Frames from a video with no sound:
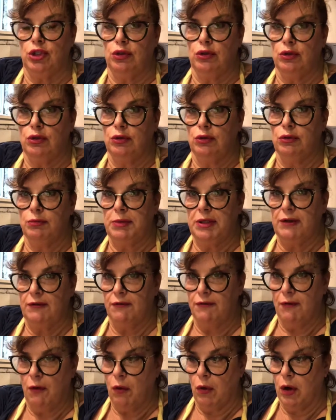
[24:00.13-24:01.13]
you
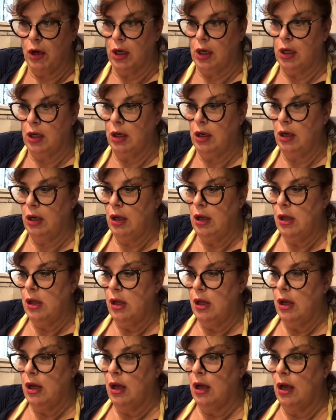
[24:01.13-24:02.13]
before
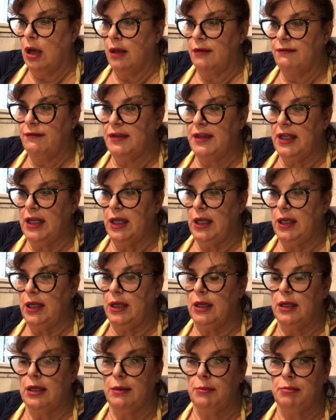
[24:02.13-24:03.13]
of
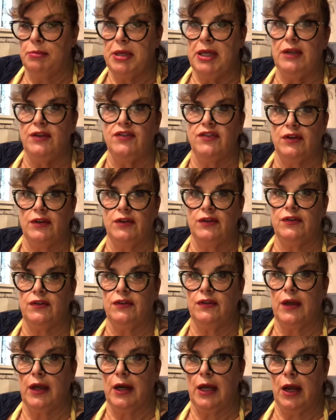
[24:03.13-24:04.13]
the pieces
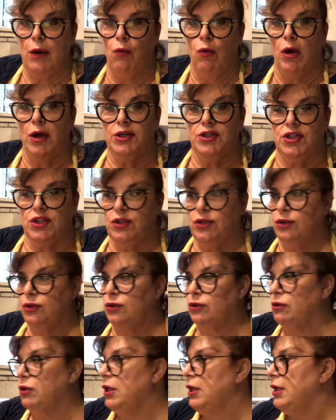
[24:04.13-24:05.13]
that I want
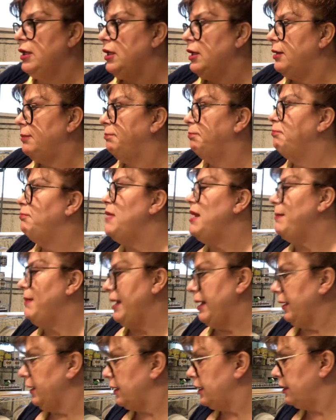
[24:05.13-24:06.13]
to
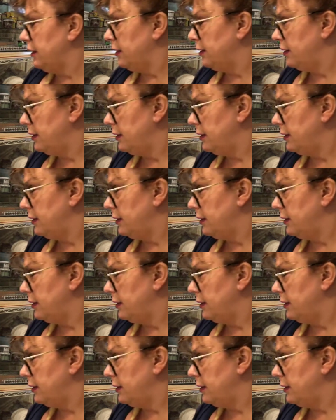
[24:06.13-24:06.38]
mimic